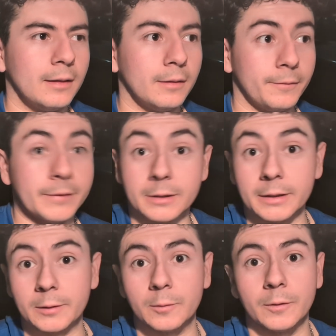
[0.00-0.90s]
If it's
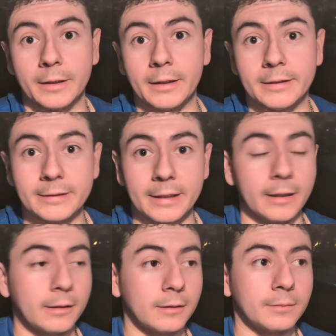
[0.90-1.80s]
illegal in any
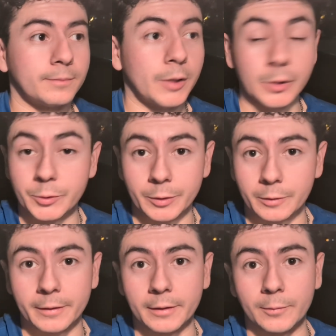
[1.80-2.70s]
state or country
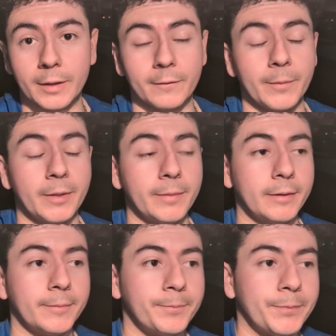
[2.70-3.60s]
you're in, whatever it may be,